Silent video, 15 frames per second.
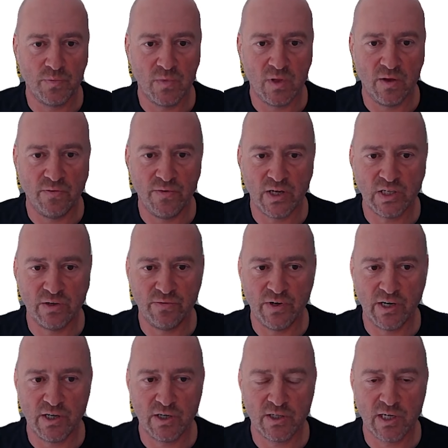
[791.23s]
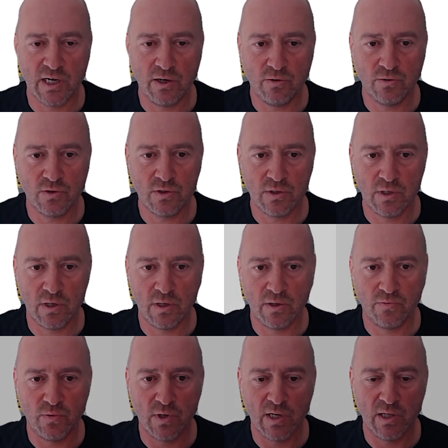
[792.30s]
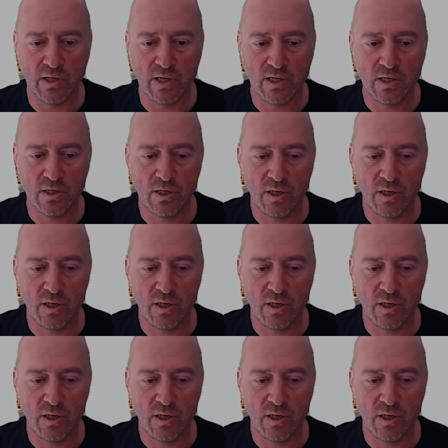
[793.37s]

effective record count. If we click,